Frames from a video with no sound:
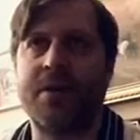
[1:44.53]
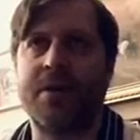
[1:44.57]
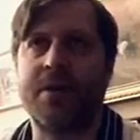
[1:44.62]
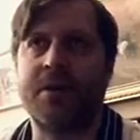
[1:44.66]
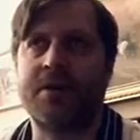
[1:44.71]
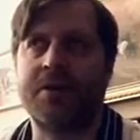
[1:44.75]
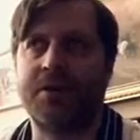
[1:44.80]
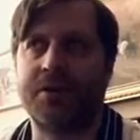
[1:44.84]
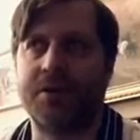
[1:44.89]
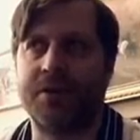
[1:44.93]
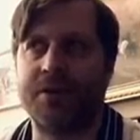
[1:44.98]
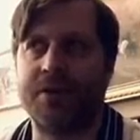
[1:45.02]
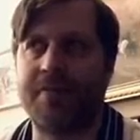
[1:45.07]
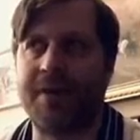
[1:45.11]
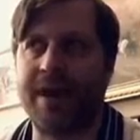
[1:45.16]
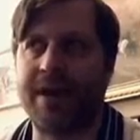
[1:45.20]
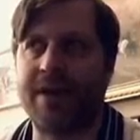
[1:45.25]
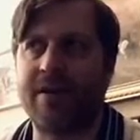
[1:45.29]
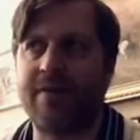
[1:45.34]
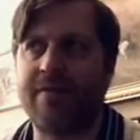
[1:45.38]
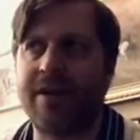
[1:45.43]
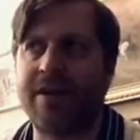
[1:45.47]
So the
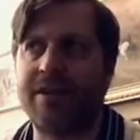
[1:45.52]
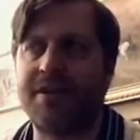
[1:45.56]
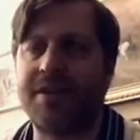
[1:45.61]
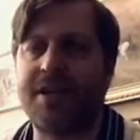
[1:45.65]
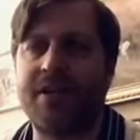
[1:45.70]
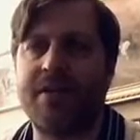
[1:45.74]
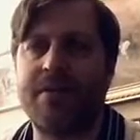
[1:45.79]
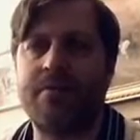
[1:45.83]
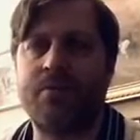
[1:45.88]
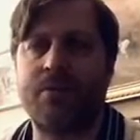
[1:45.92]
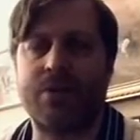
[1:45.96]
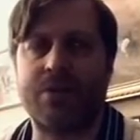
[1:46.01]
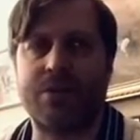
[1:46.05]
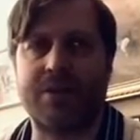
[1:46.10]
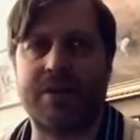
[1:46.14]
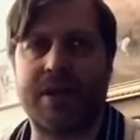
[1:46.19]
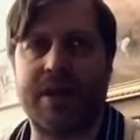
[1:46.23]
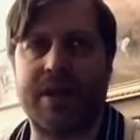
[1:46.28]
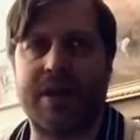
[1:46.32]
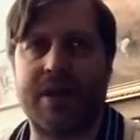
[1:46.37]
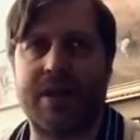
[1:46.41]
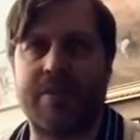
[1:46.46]
Battle of Antietam was
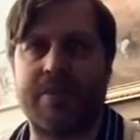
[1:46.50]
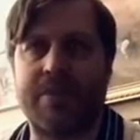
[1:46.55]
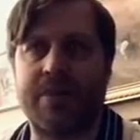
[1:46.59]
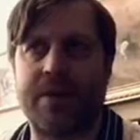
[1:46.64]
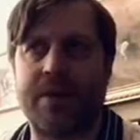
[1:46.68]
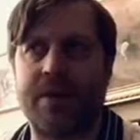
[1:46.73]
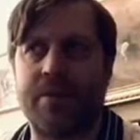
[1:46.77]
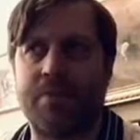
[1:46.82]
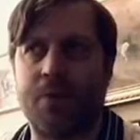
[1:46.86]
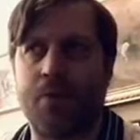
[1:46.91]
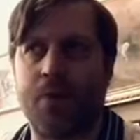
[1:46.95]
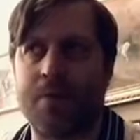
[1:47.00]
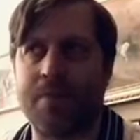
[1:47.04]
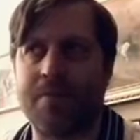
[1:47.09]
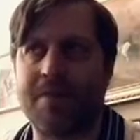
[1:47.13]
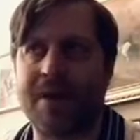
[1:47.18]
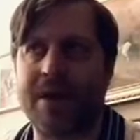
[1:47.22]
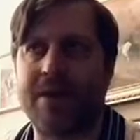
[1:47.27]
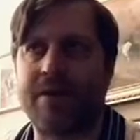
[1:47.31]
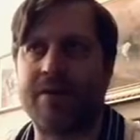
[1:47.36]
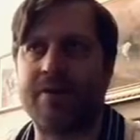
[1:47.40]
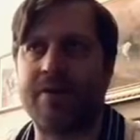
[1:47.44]
an important
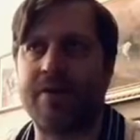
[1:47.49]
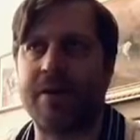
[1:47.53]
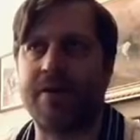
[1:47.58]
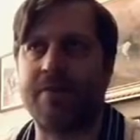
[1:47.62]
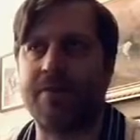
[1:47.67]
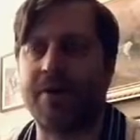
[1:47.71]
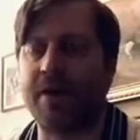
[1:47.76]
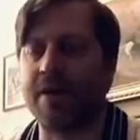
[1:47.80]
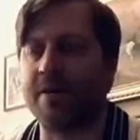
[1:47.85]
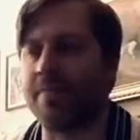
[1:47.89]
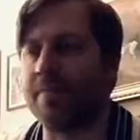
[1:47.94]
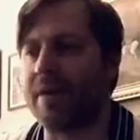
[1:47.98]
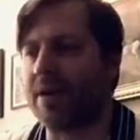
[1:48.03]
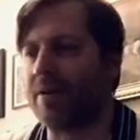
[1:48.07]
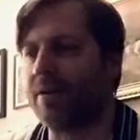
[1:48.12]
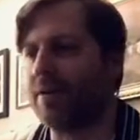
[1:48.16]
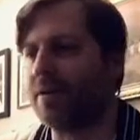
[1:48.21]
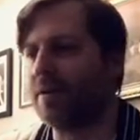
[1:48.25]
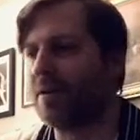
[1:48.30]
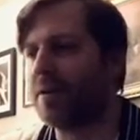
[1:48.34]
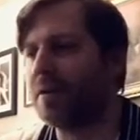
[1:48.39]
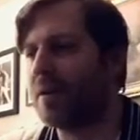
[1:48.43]
battle fought in Maryland.